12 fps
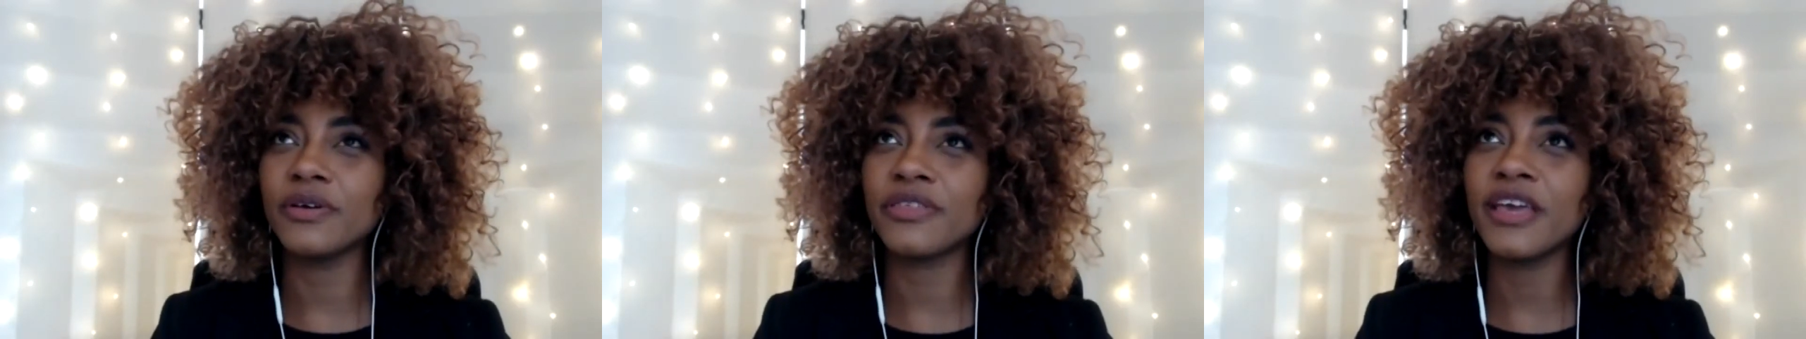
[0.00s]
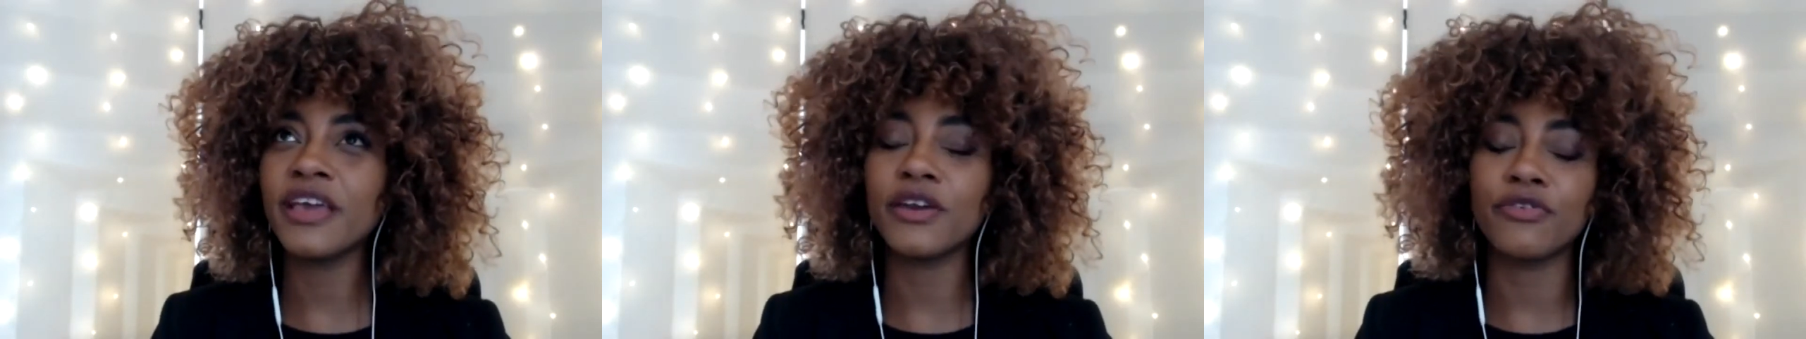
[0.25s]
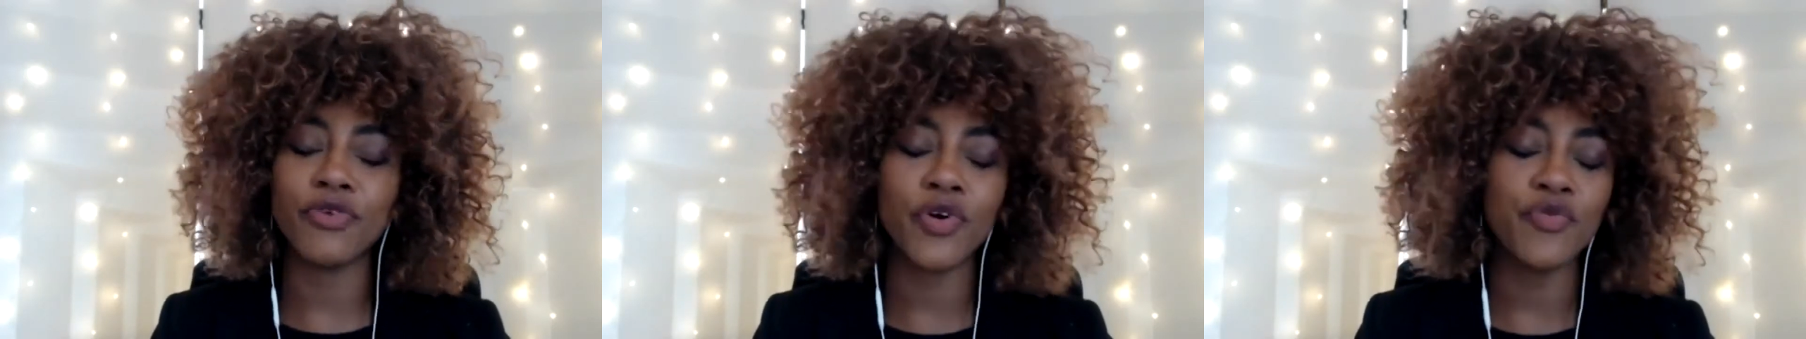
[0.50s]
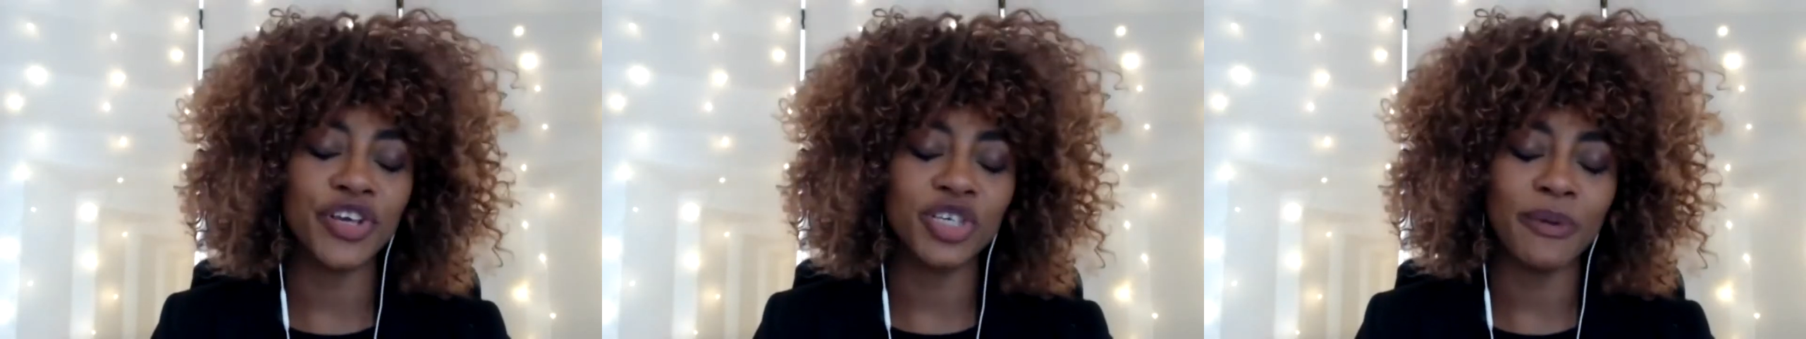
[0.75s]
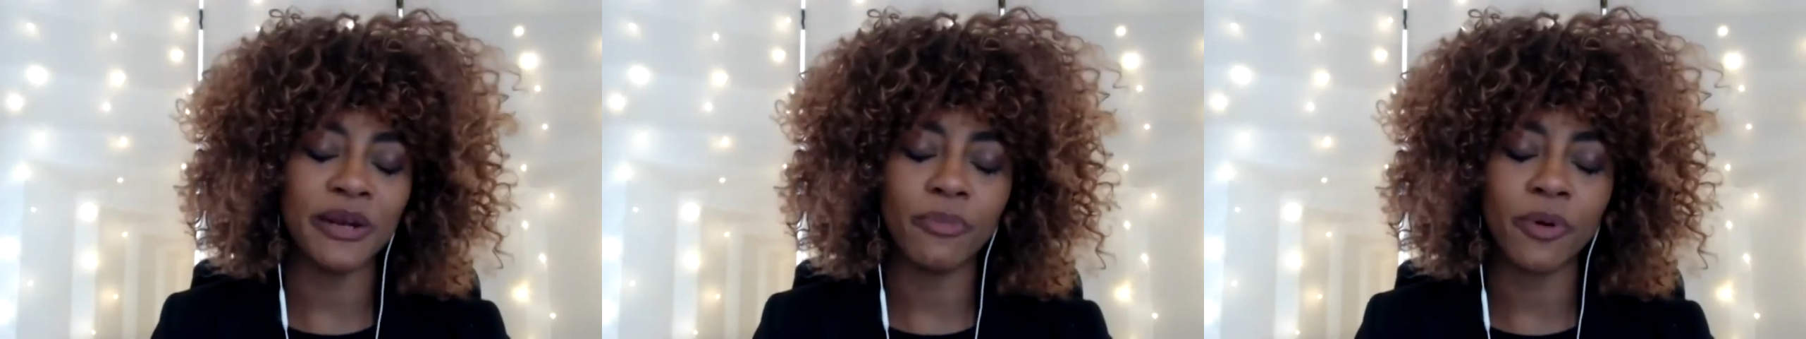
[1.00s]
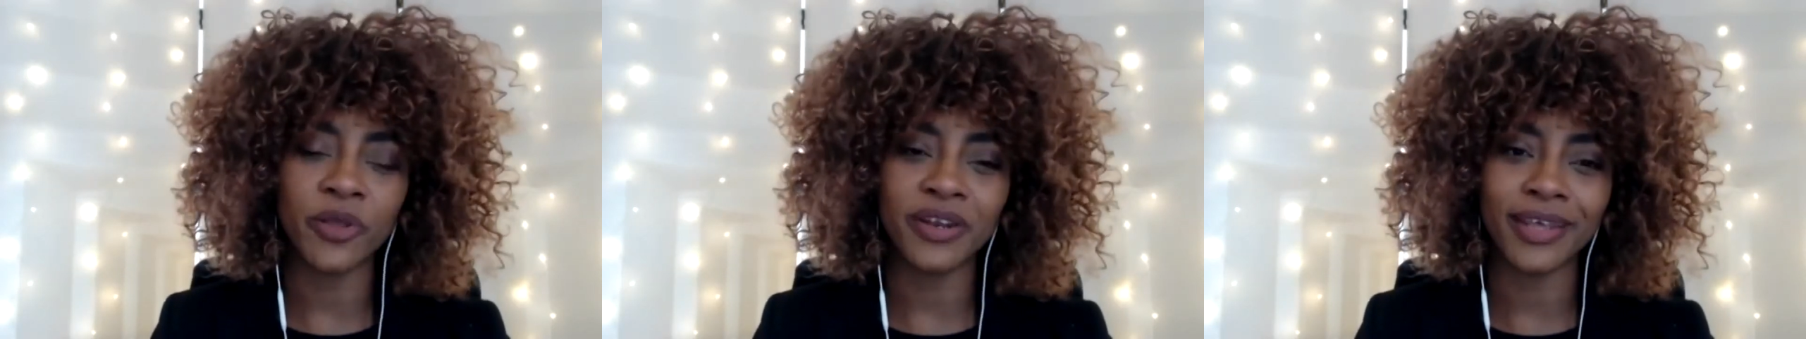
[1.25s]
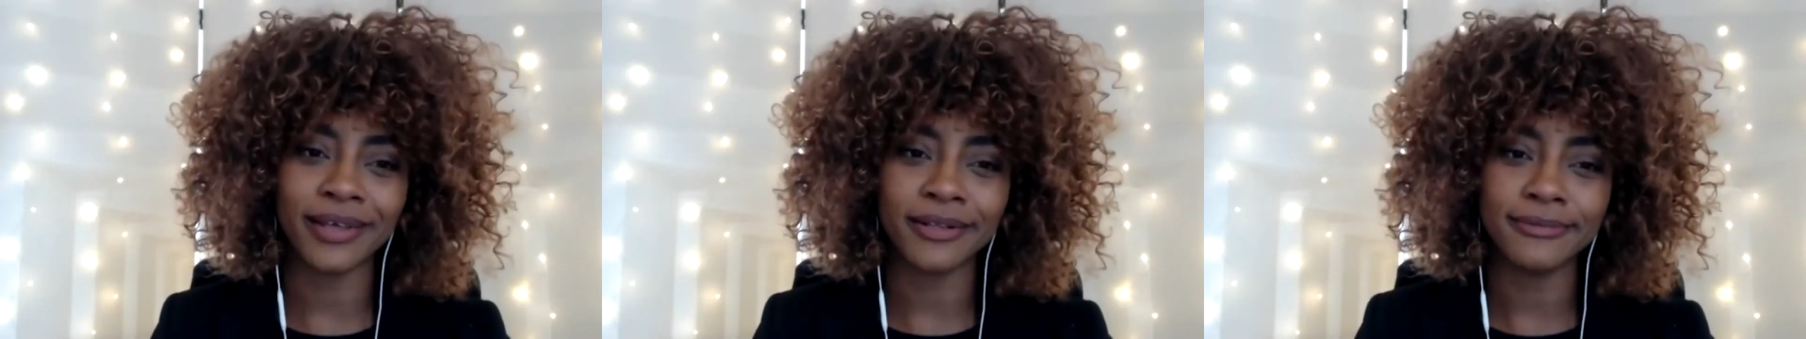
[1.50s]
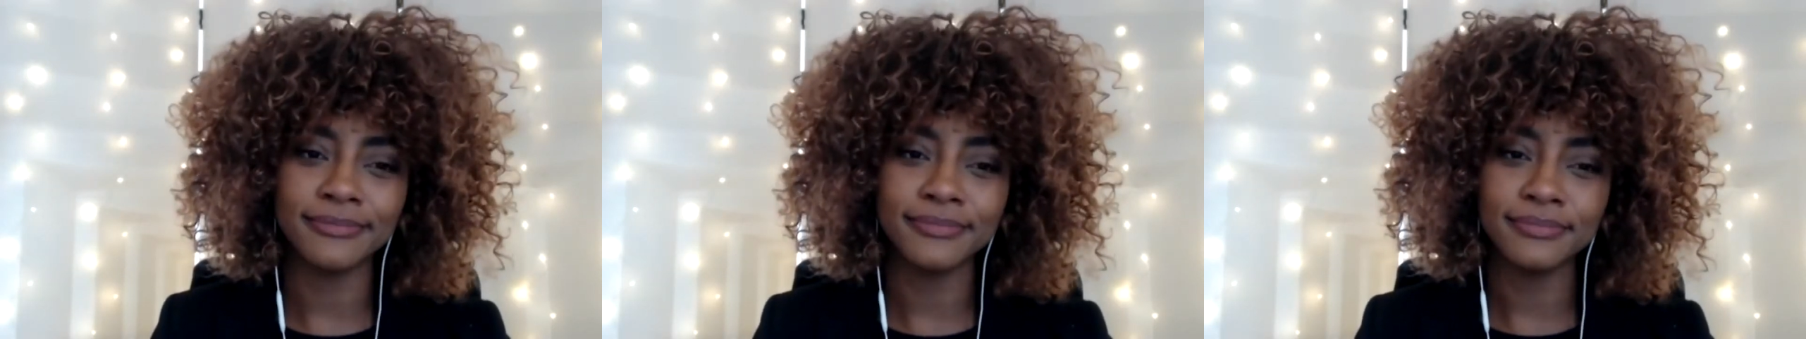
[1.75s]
Think and Grow Rich by Napoleon Hill.